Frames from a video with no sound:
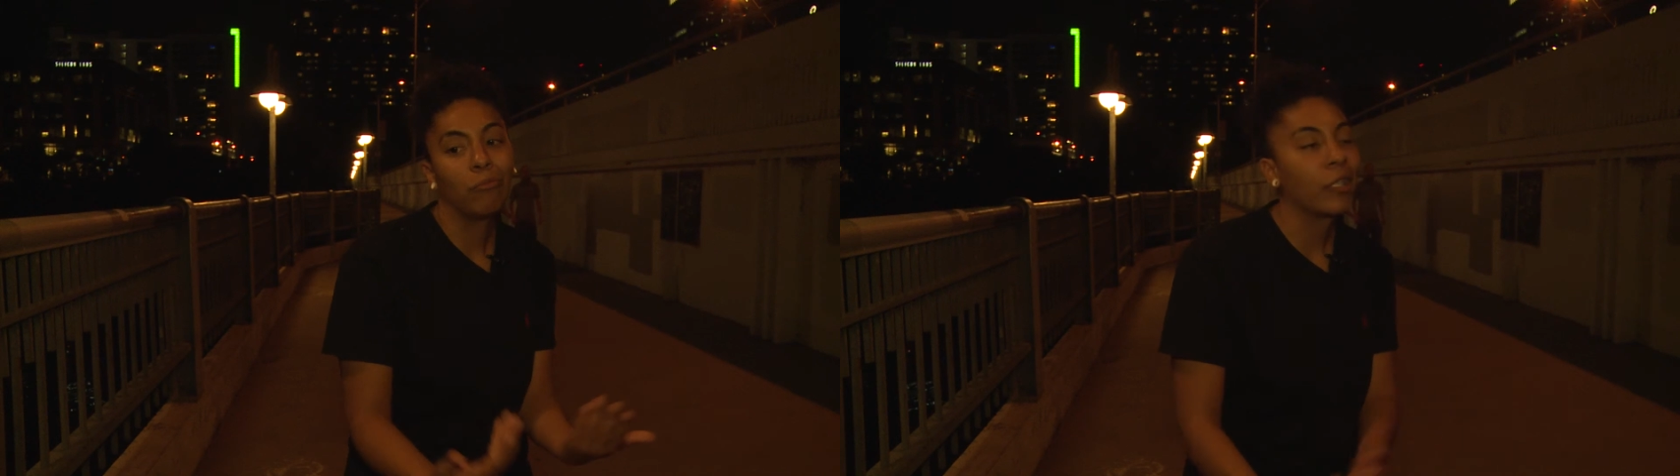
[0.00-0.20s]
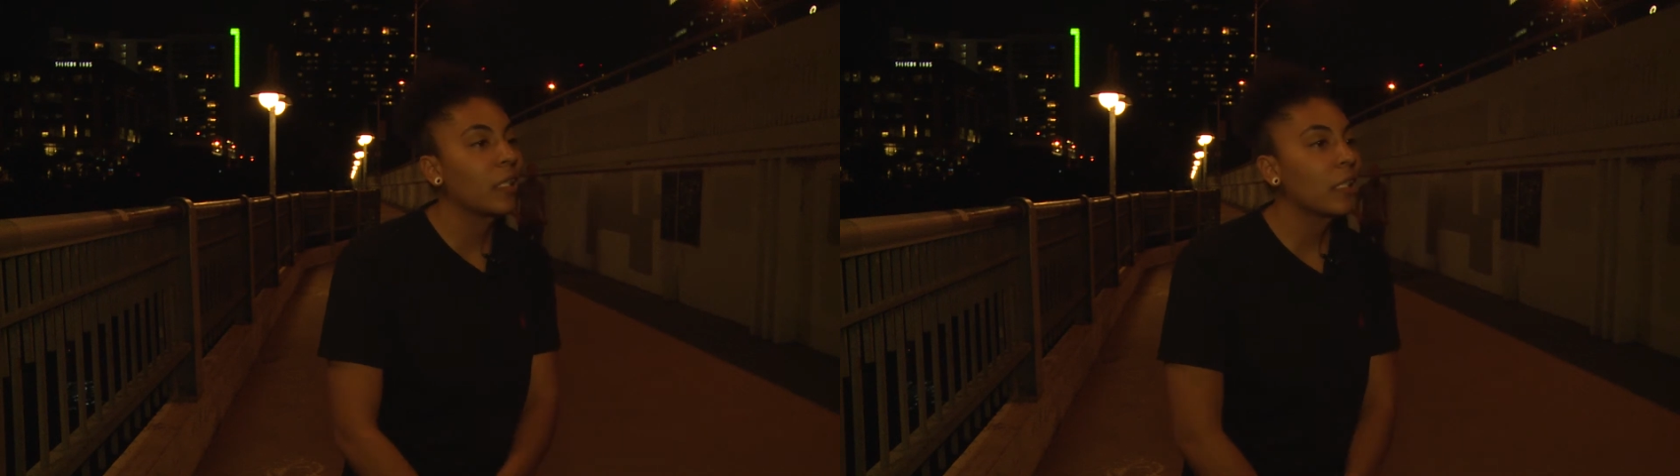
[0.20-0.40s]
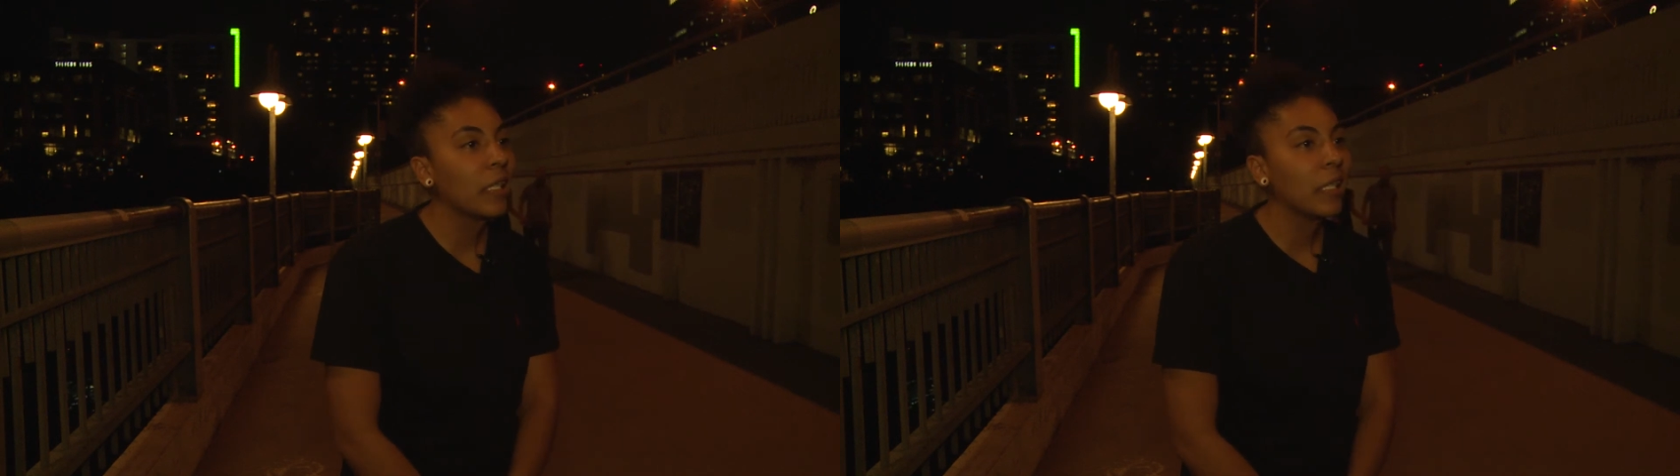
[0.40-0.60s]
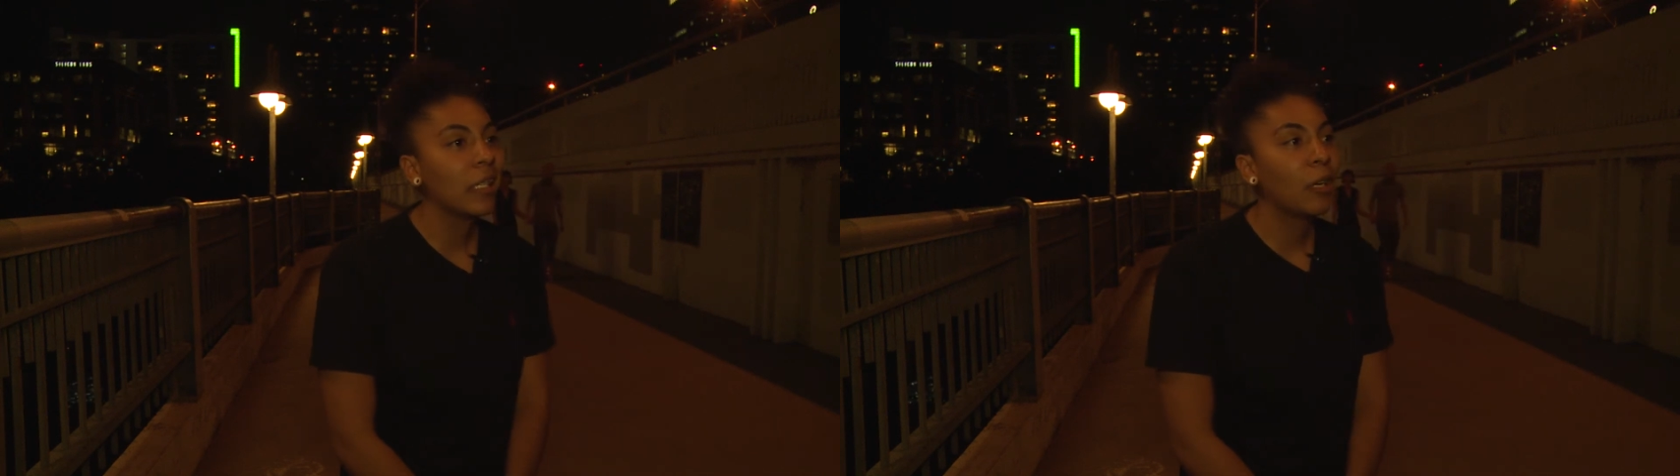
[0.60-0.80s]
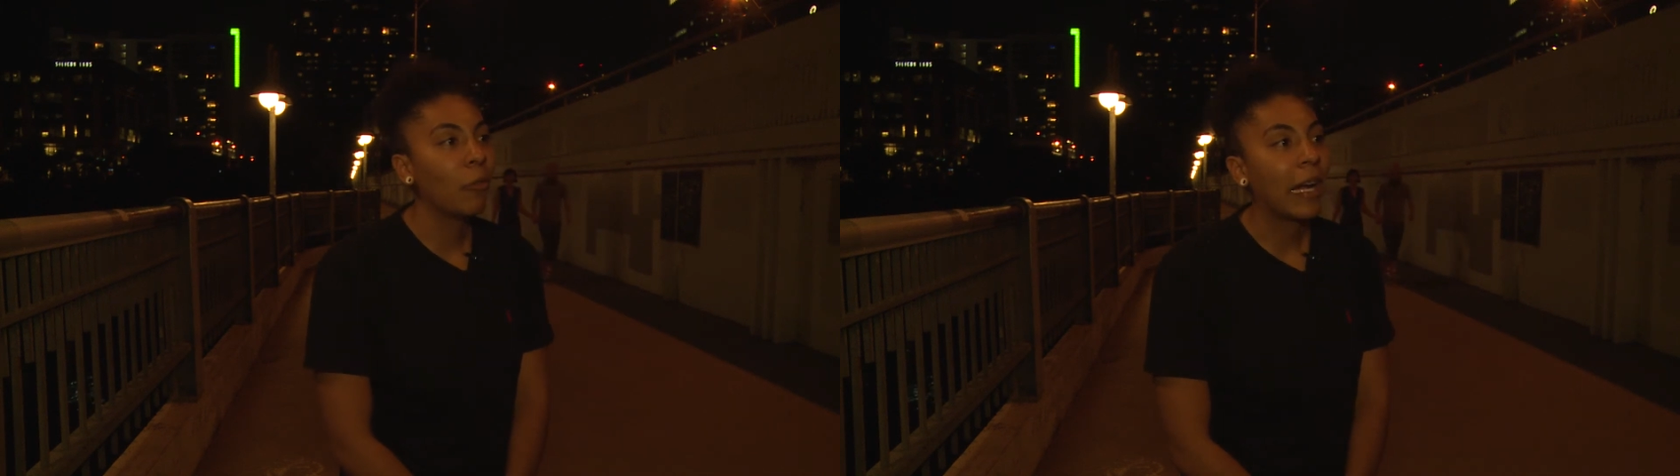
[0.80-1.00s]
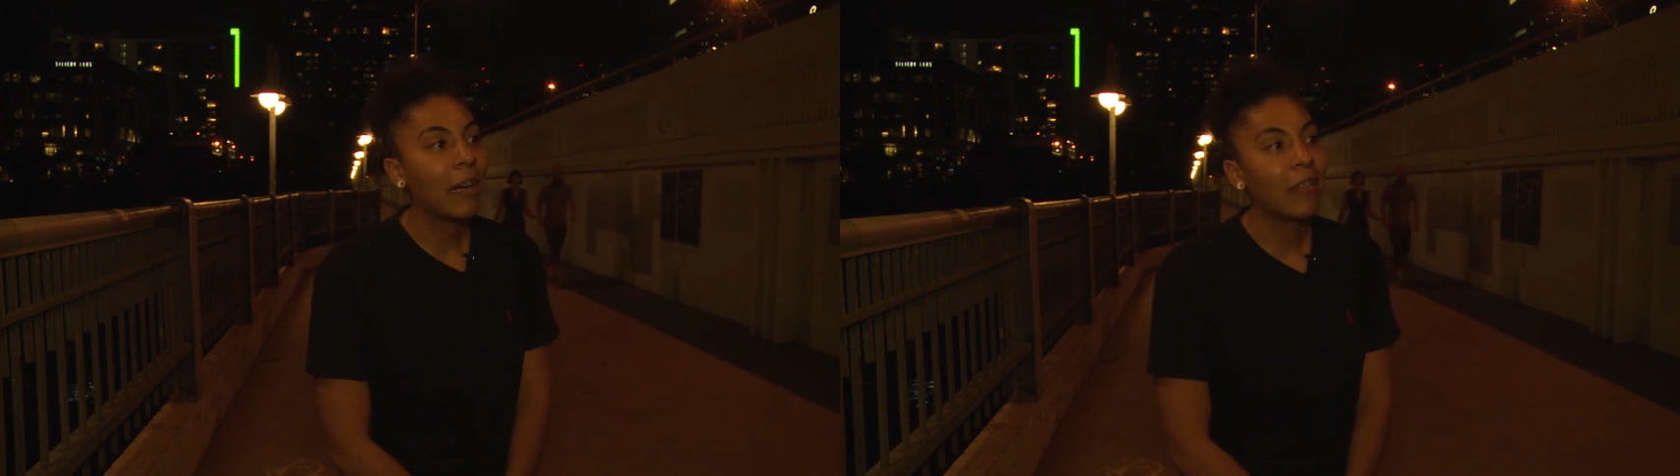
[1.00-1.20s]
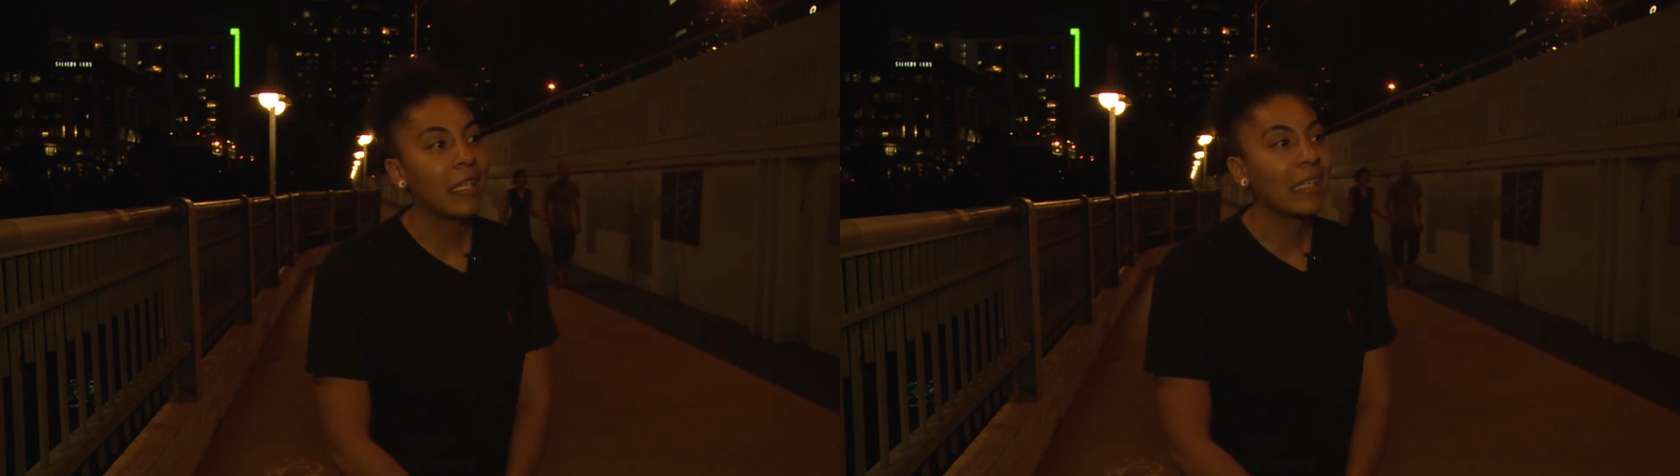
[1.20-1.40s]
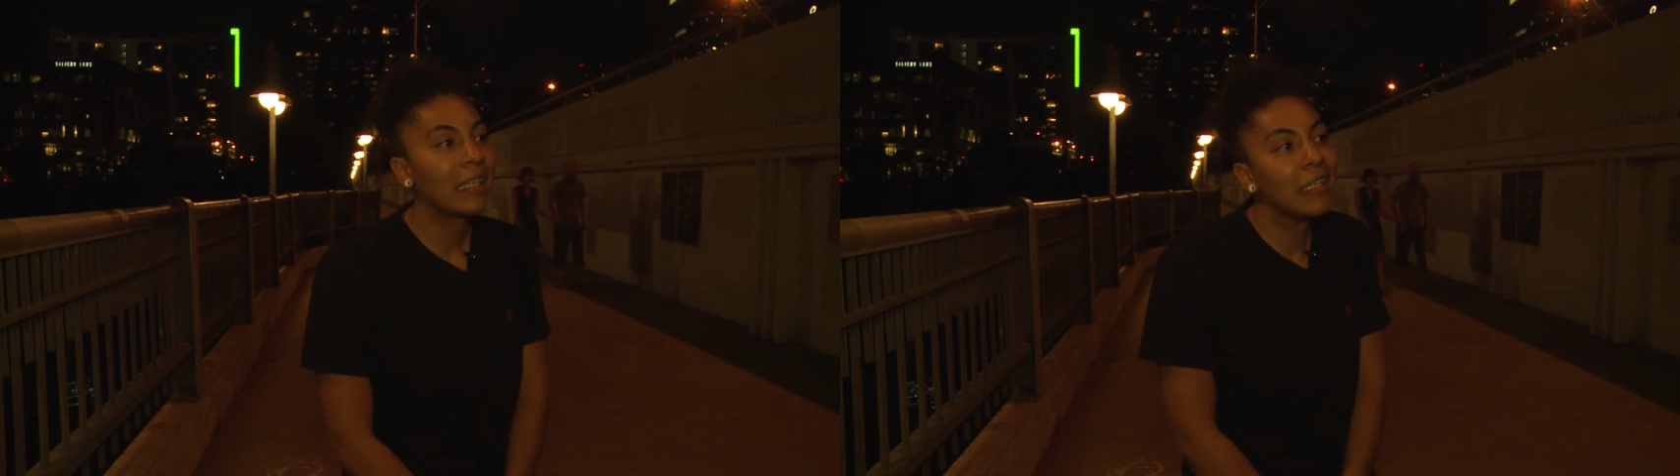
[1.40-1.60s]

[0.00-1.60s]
really aware of this,